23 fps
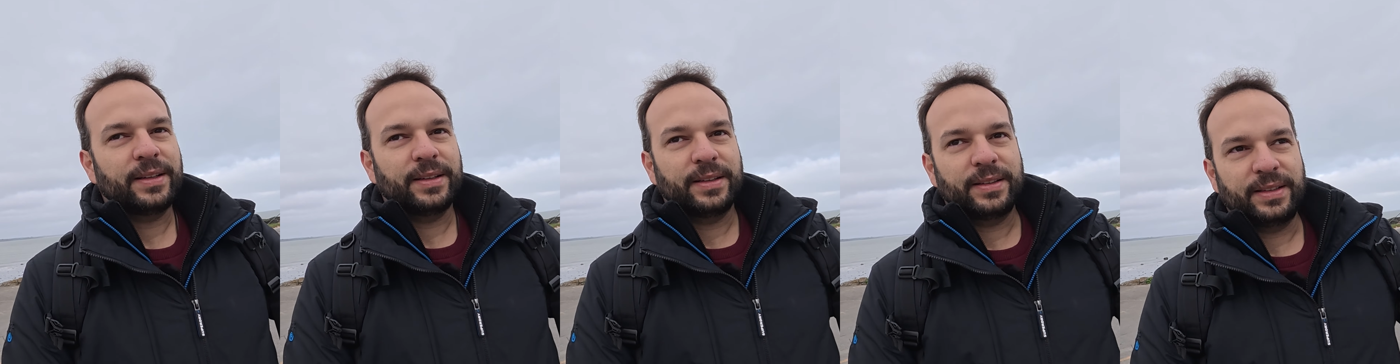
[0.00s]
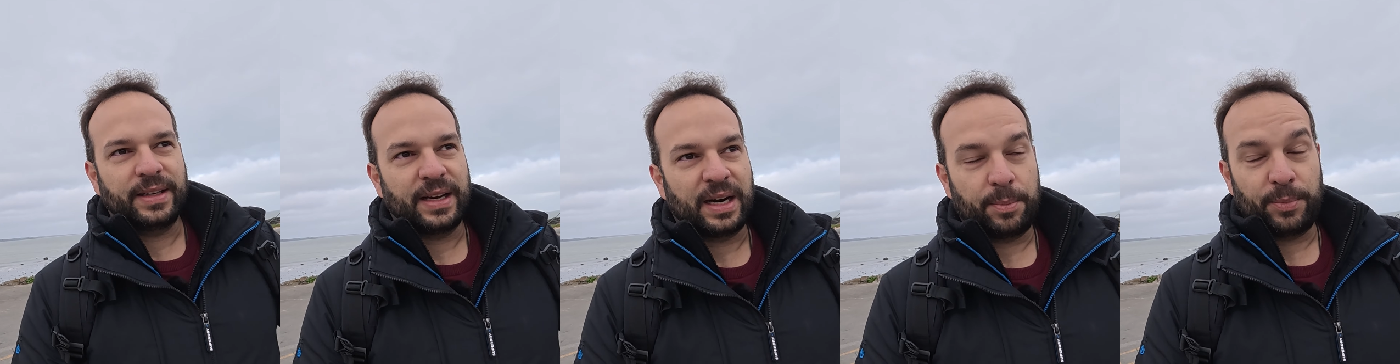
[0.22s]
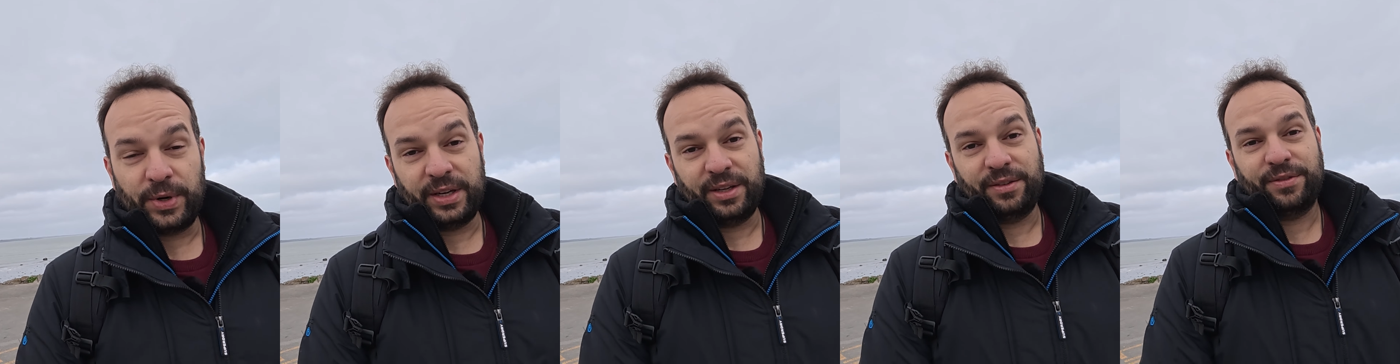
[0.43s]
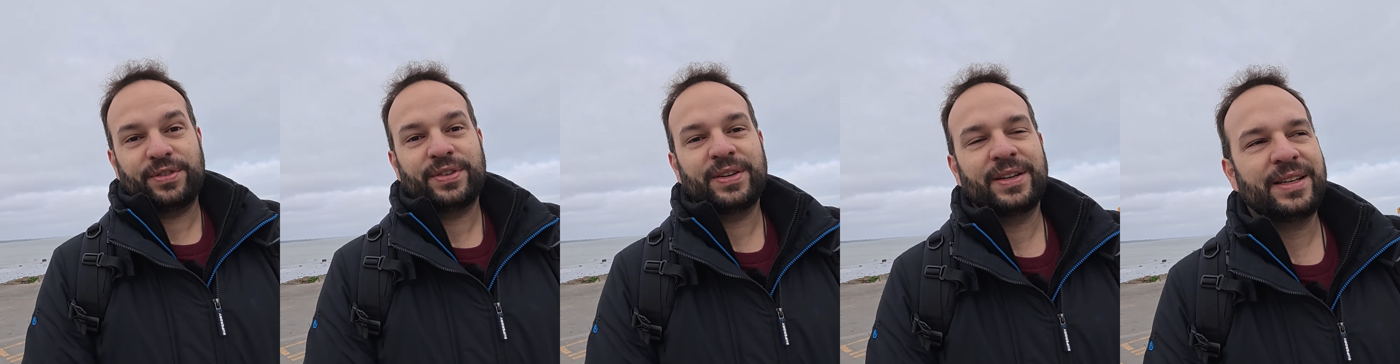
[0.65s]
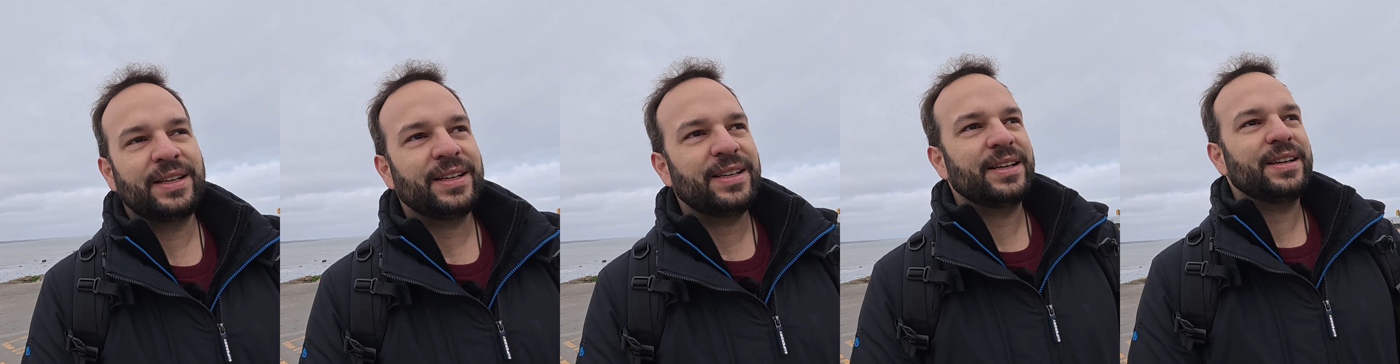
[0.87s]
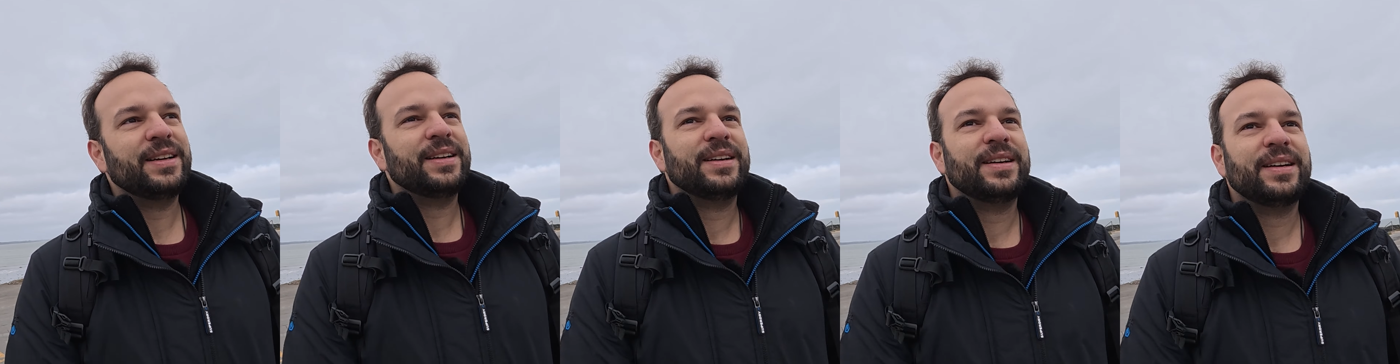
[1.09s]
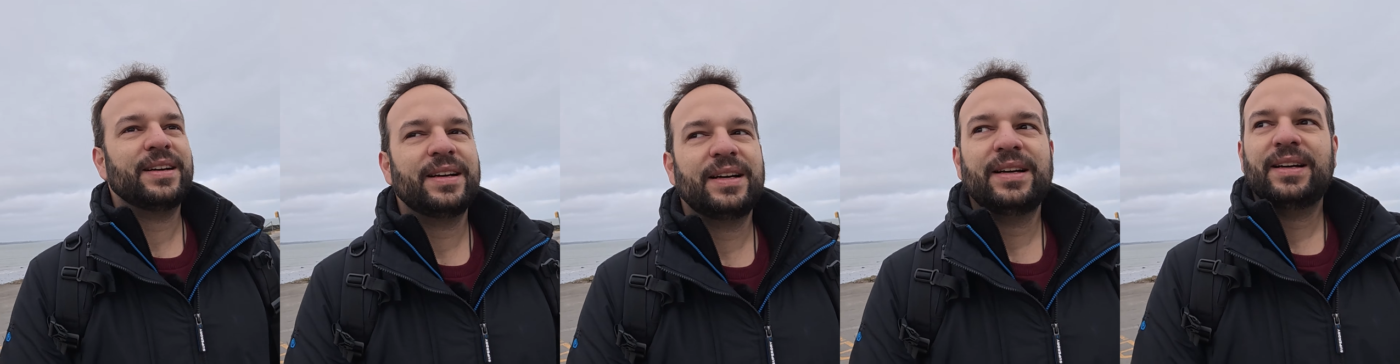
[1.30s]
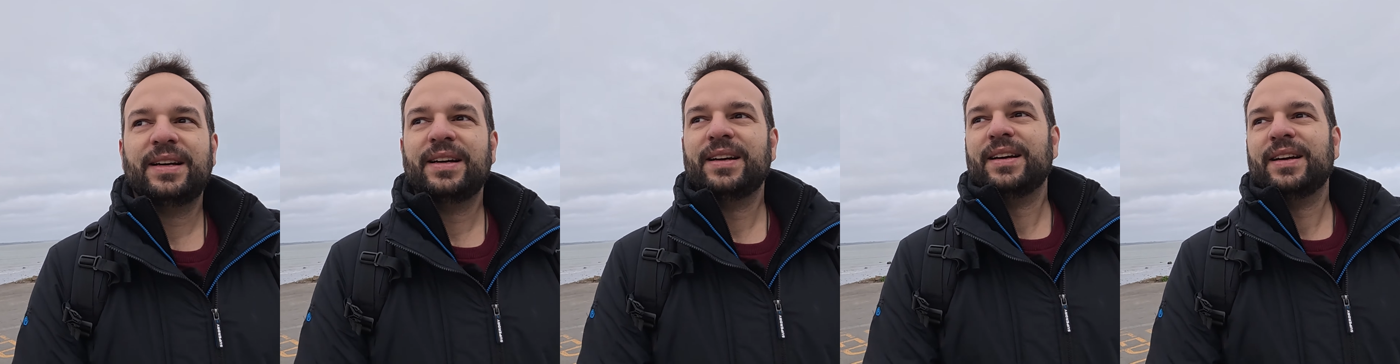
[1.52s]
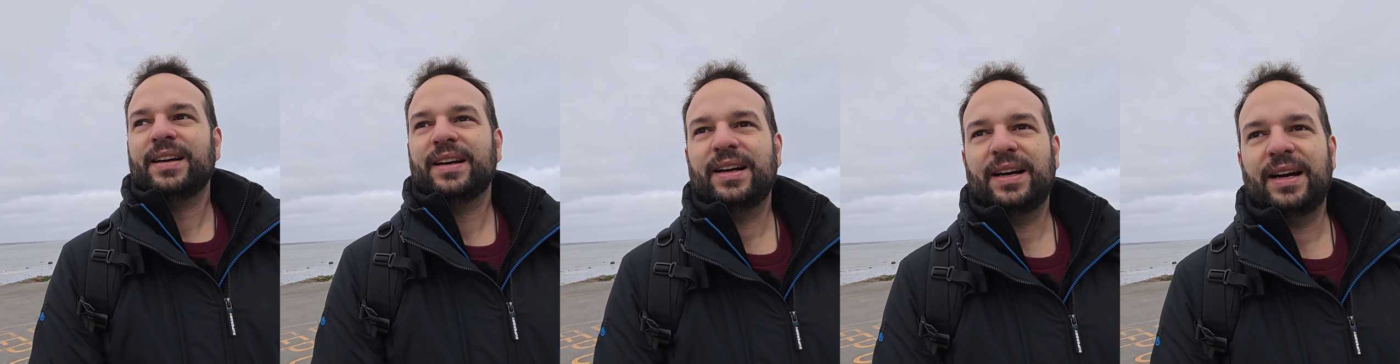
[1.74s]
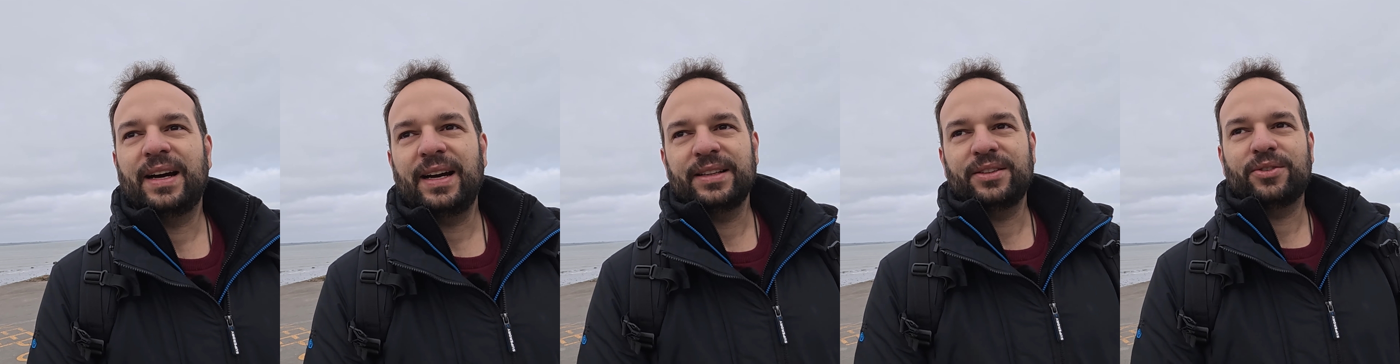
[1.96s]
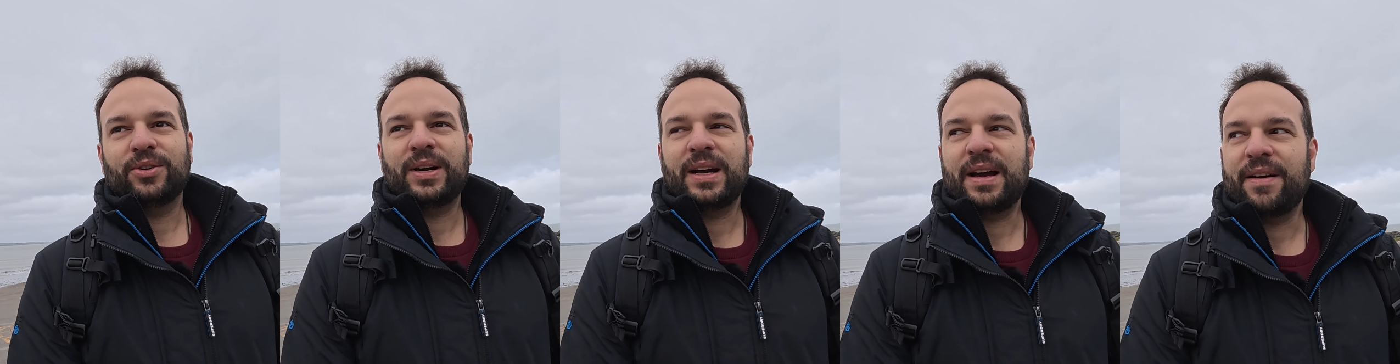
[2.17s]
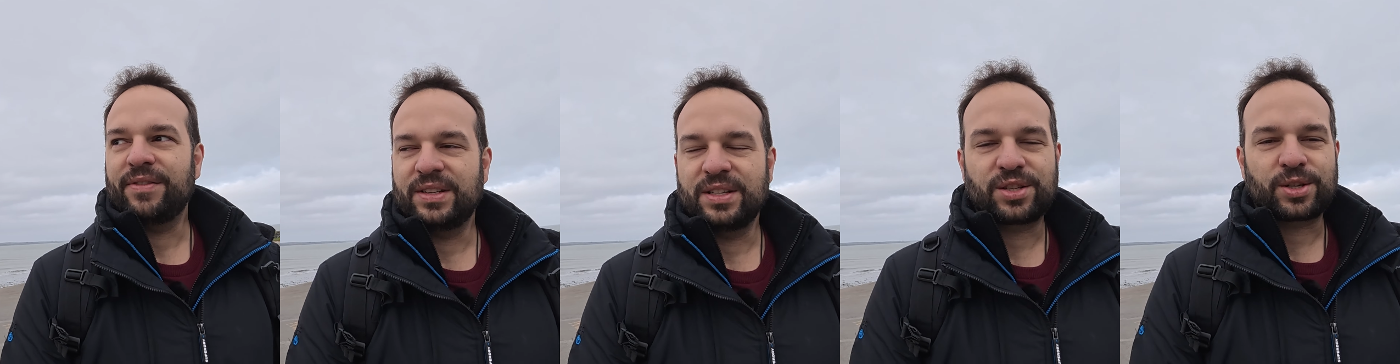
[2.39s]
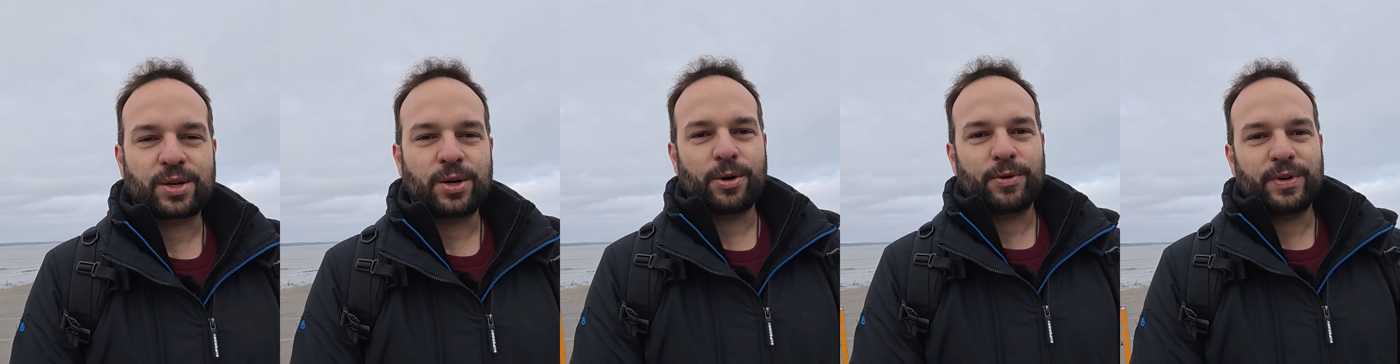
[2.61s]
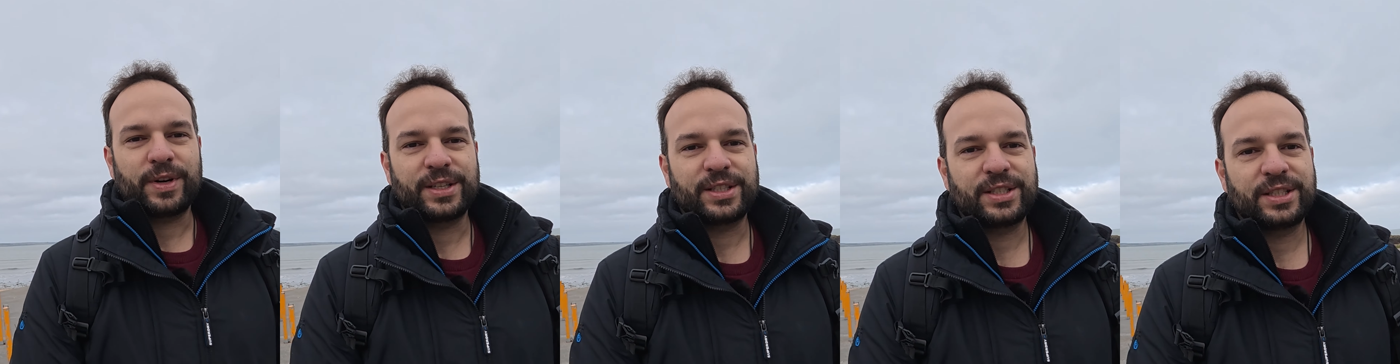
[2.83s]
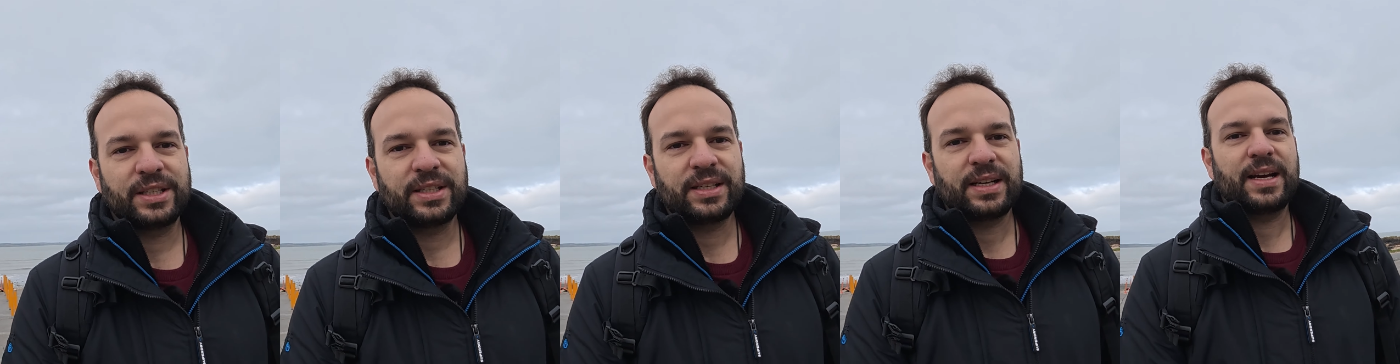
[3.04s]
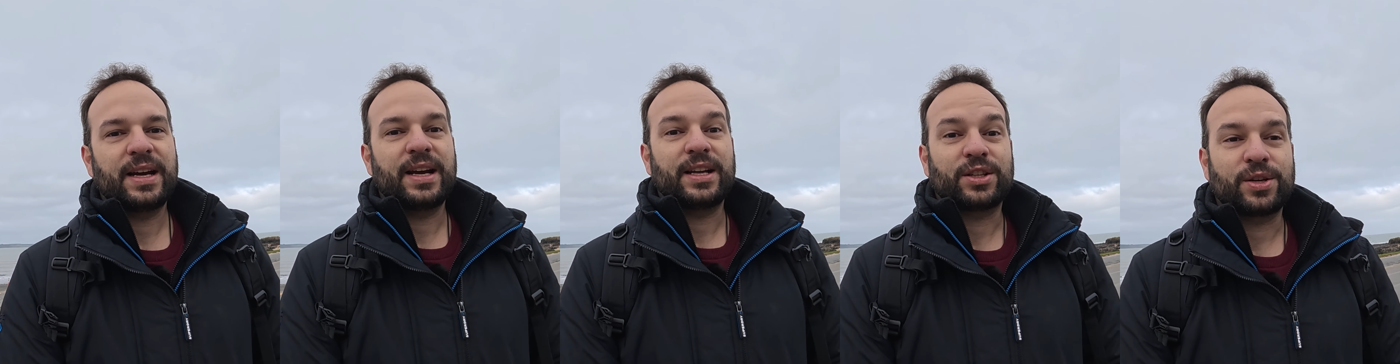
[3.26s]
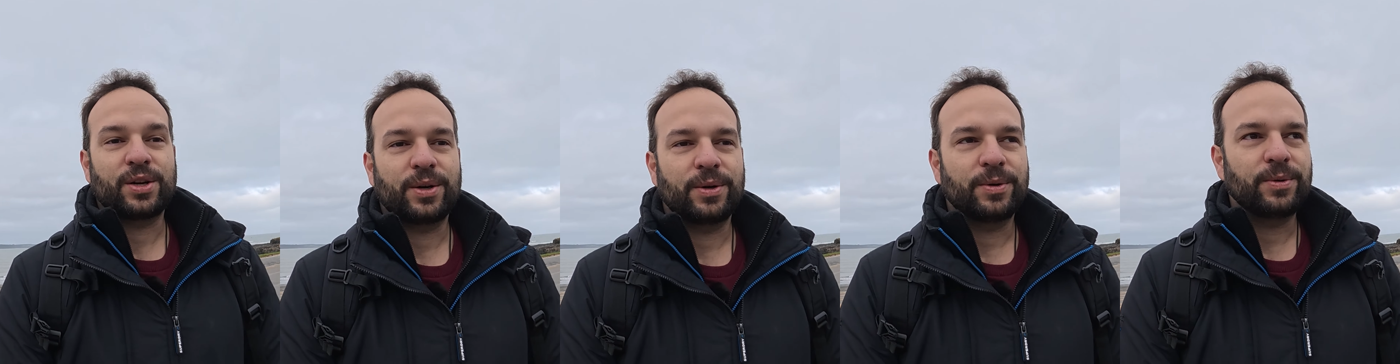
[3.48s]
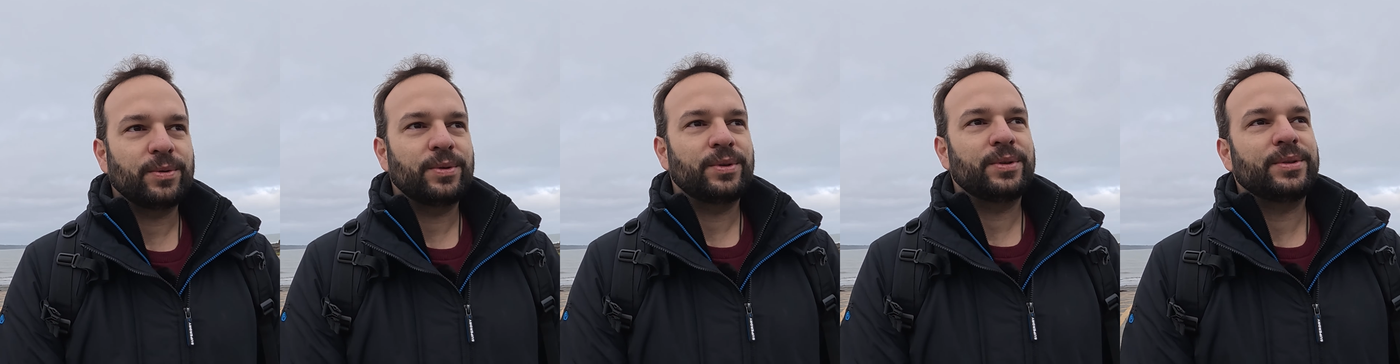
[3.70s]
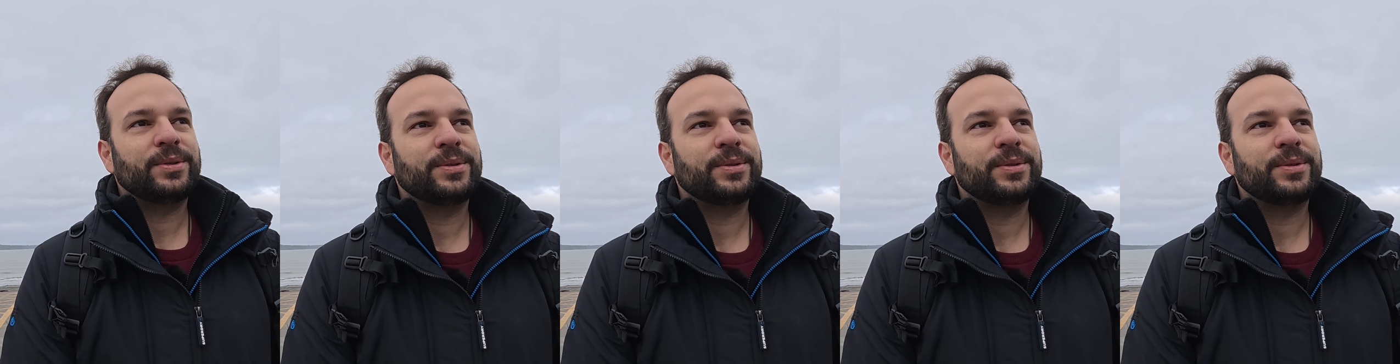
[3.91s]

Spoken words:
they are brave. I don't have this courage at all.